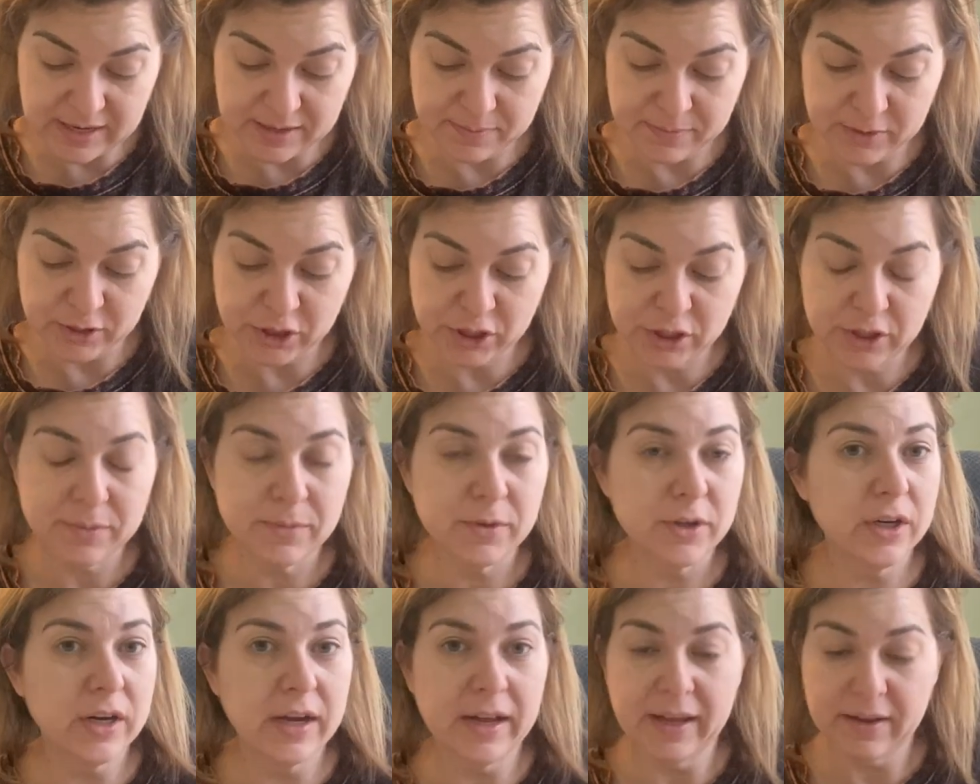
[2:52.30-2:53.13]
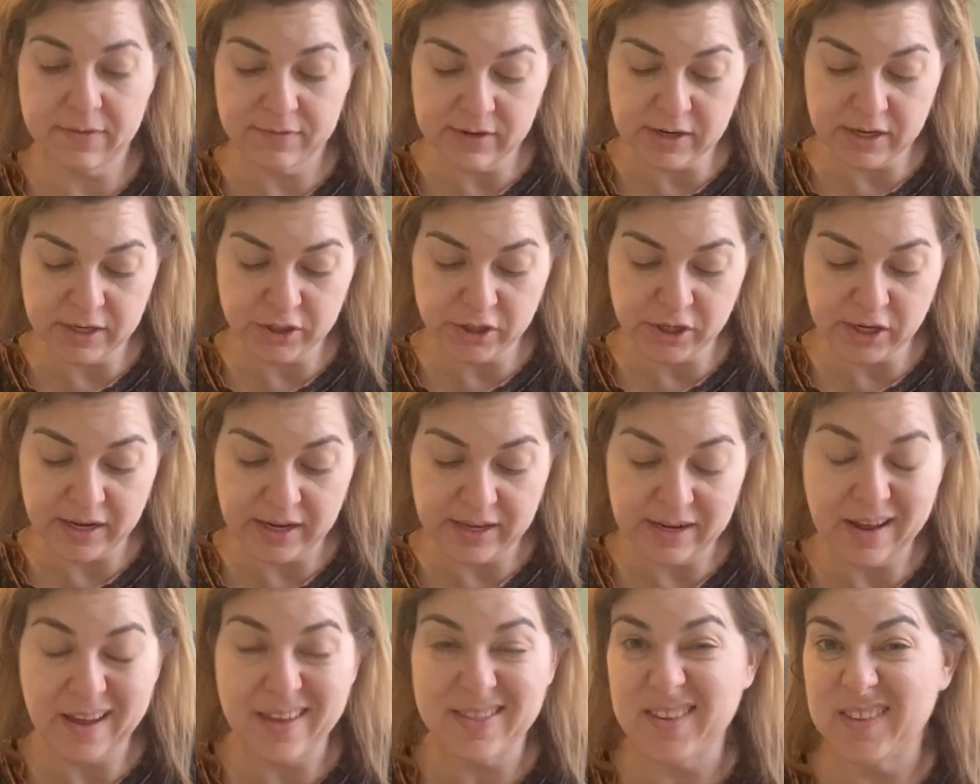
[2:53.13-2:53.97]
Shimmer, I have not
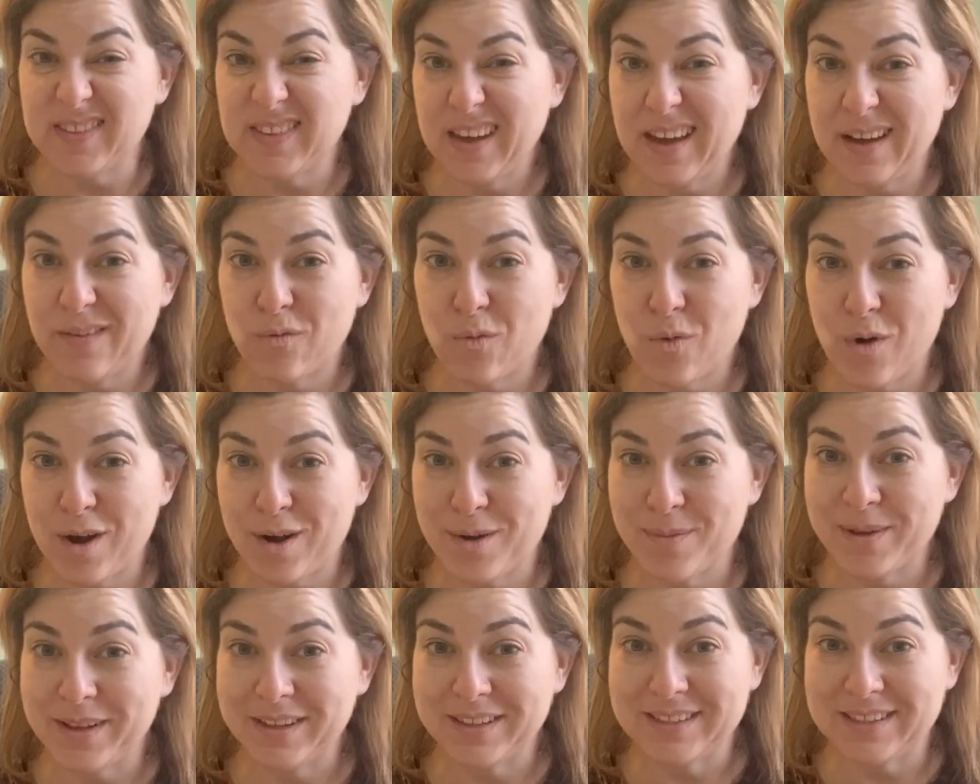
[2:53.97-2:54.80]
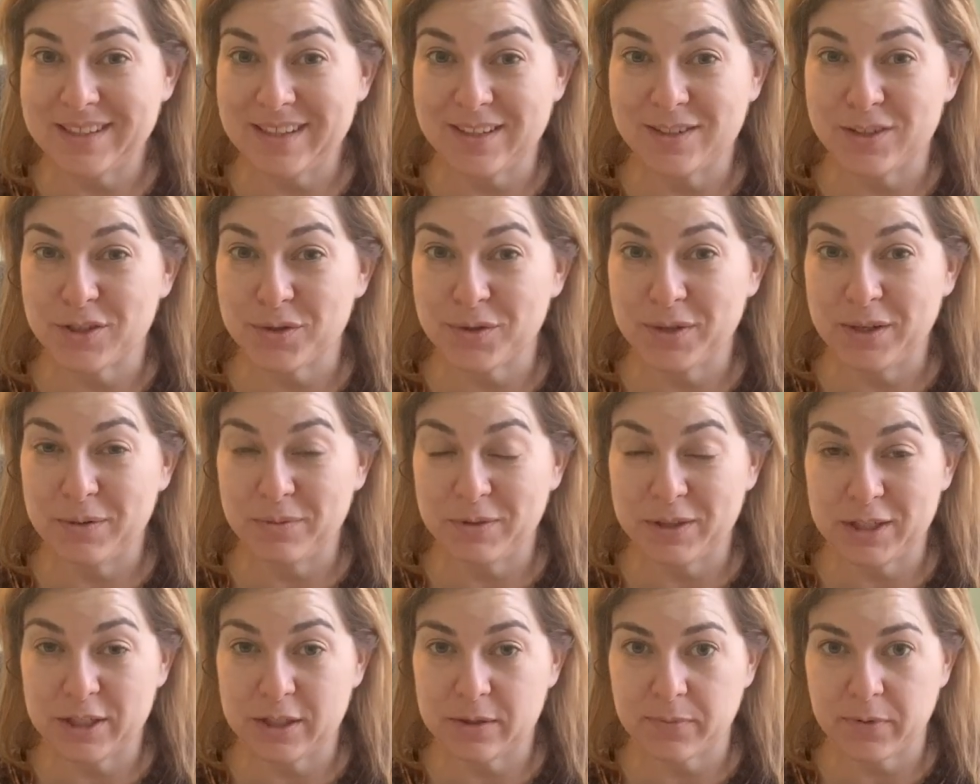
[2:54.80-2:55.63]
tried. And then they have Watermelon Tangerine,
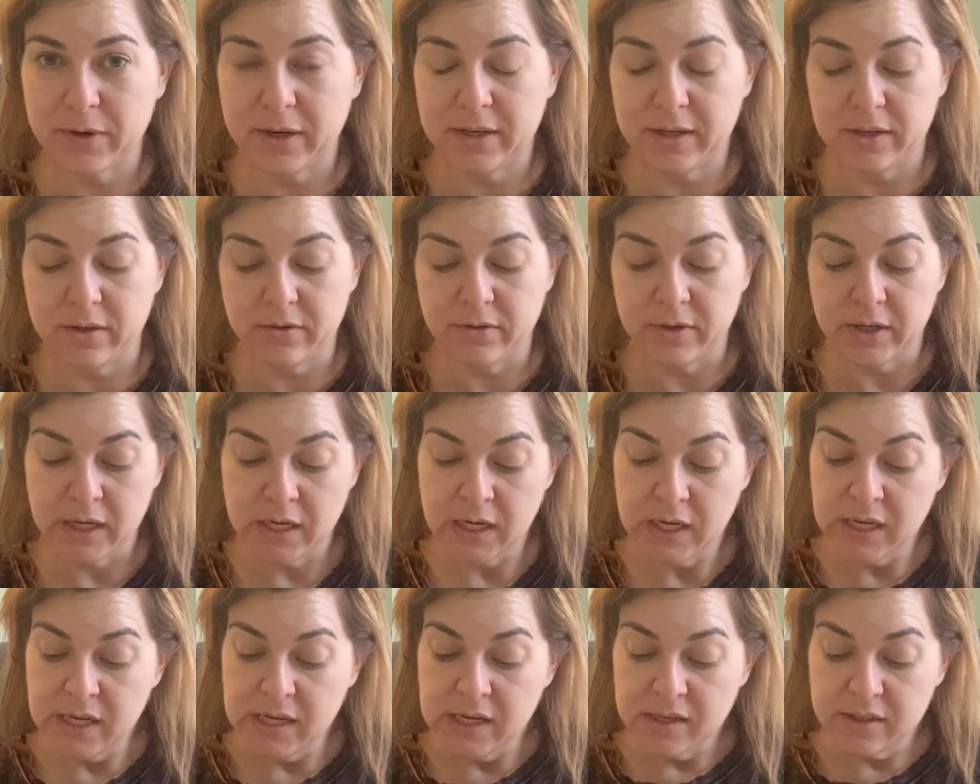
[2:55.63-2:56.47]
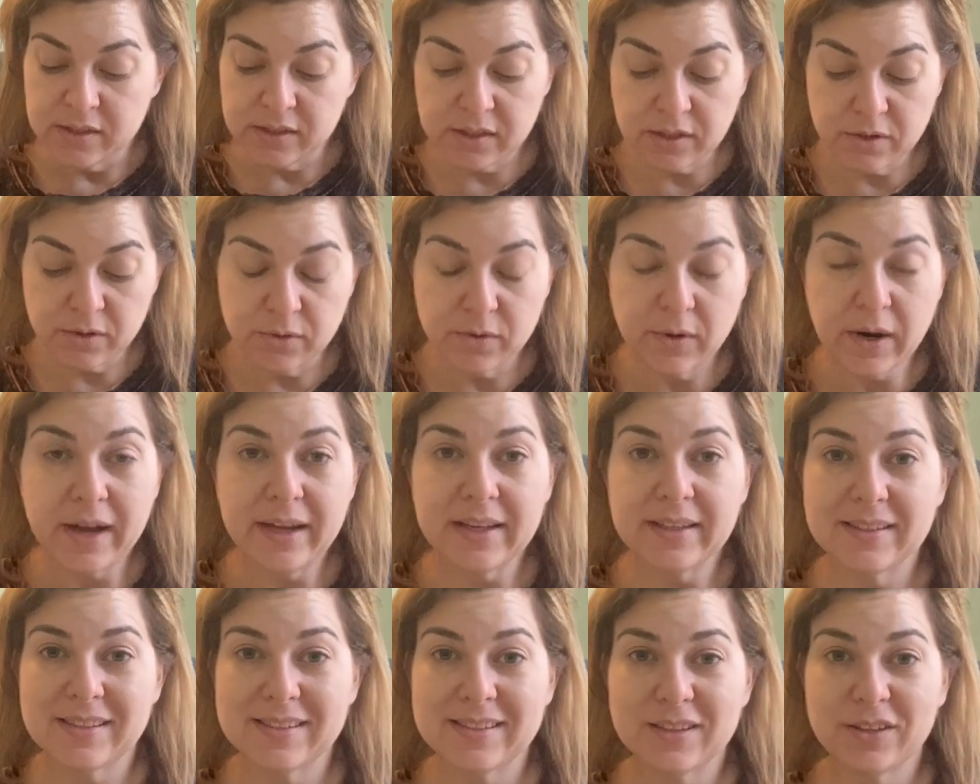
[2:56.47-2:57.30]
which is brand new. So I
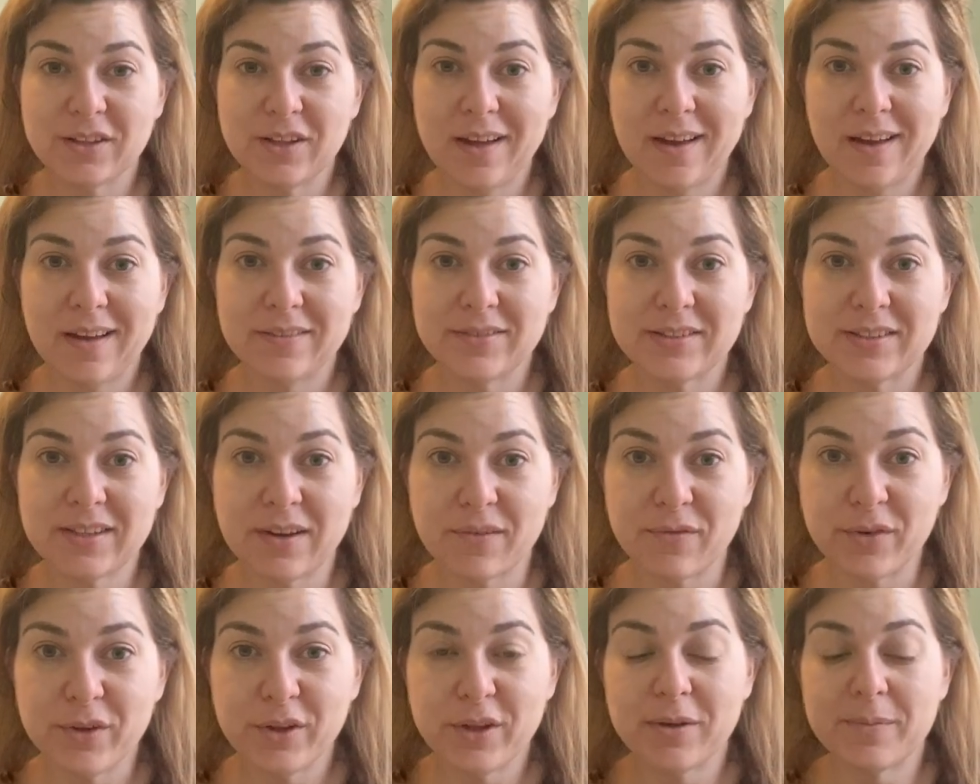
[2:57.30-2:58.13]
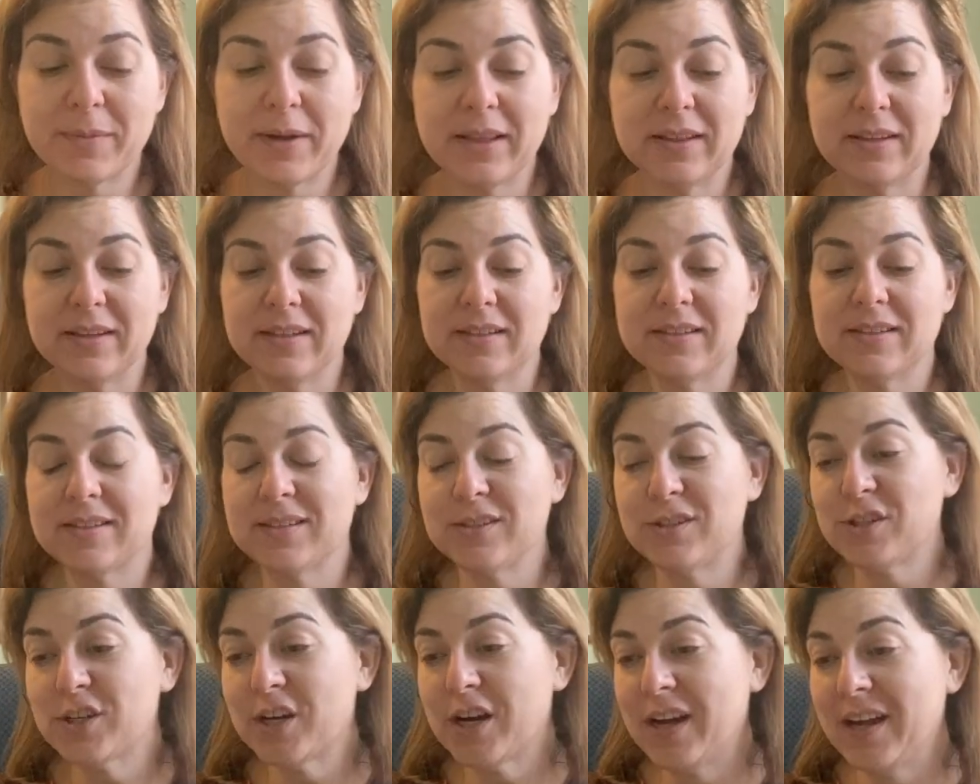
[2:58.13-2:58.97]
still have several on my list
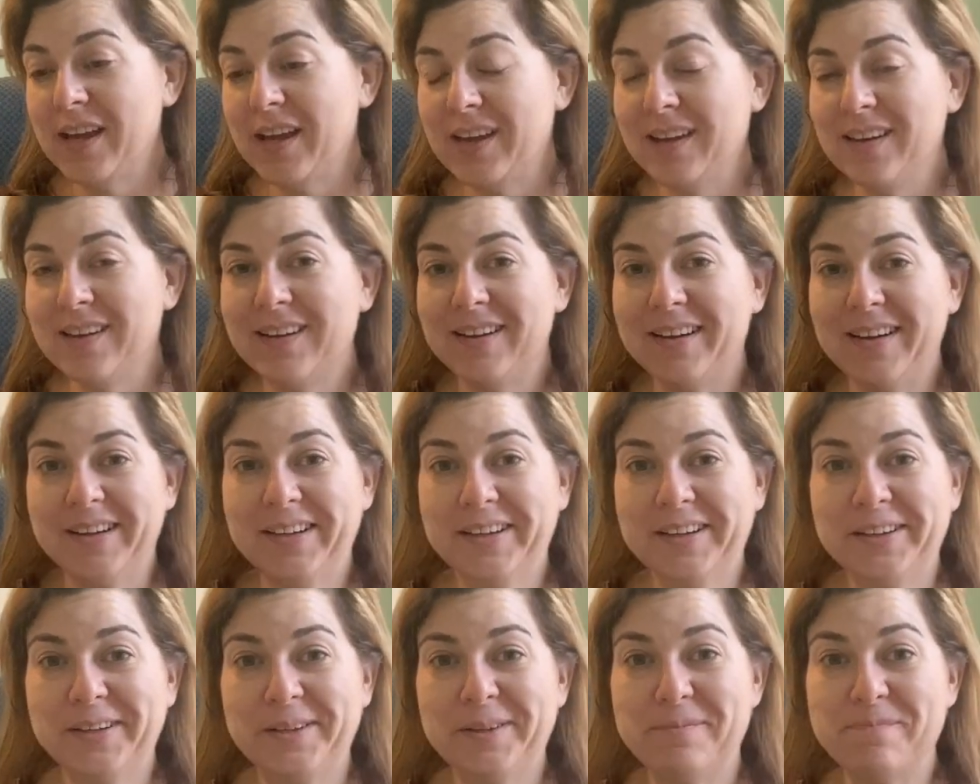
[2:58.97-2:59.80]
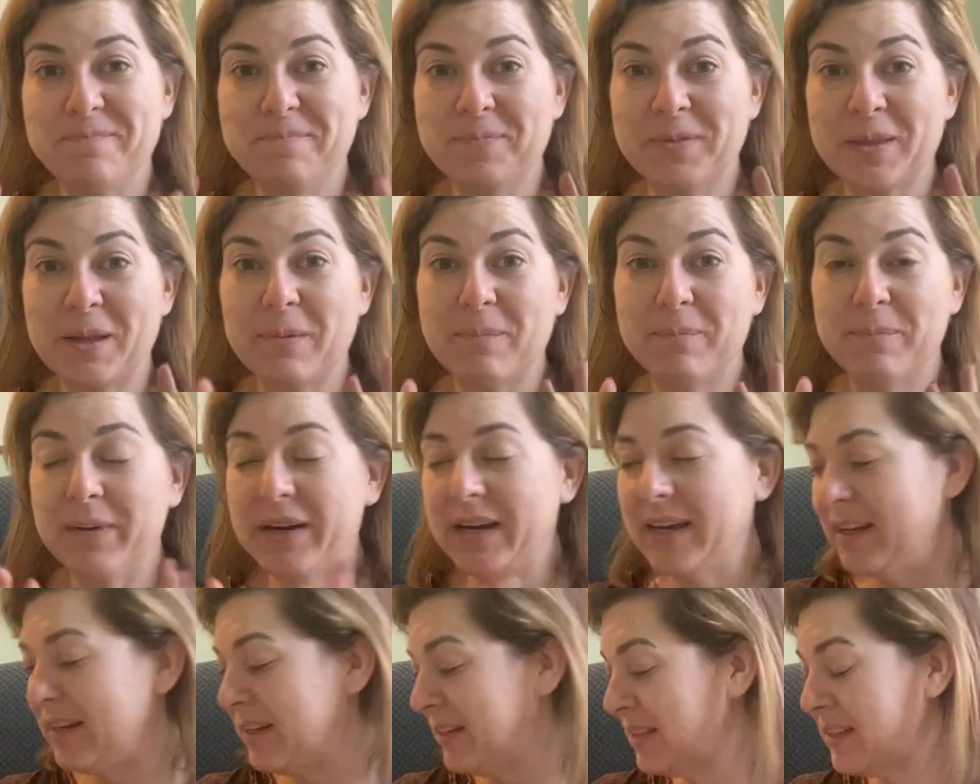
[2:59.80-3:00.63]
to try,
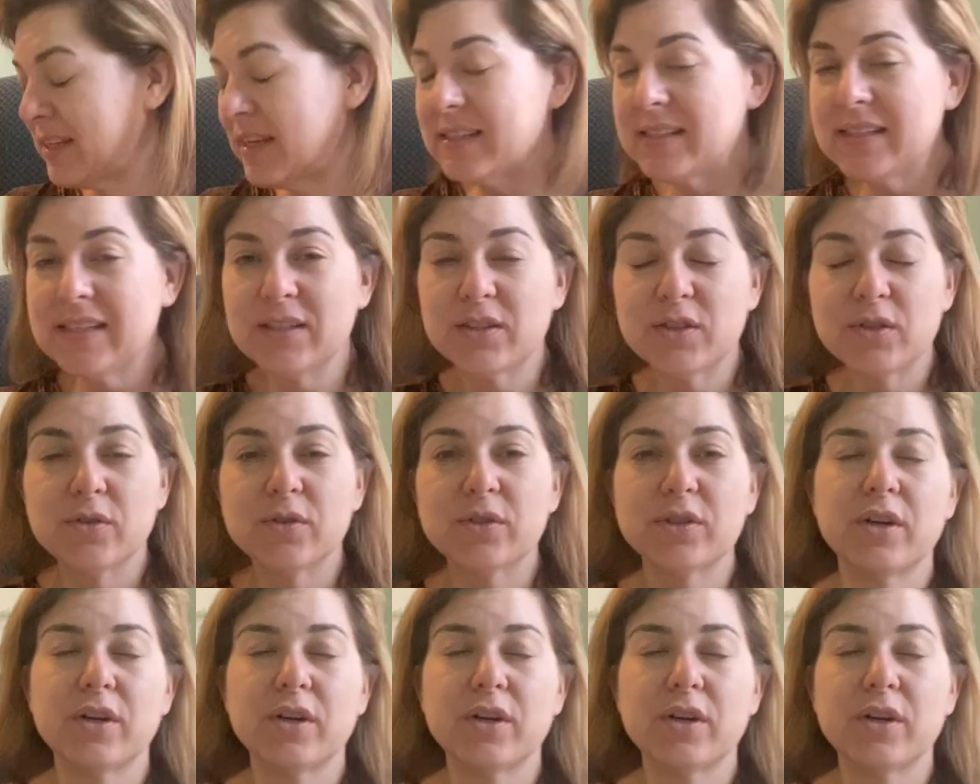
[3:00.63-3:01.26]
but Scentsy Soaks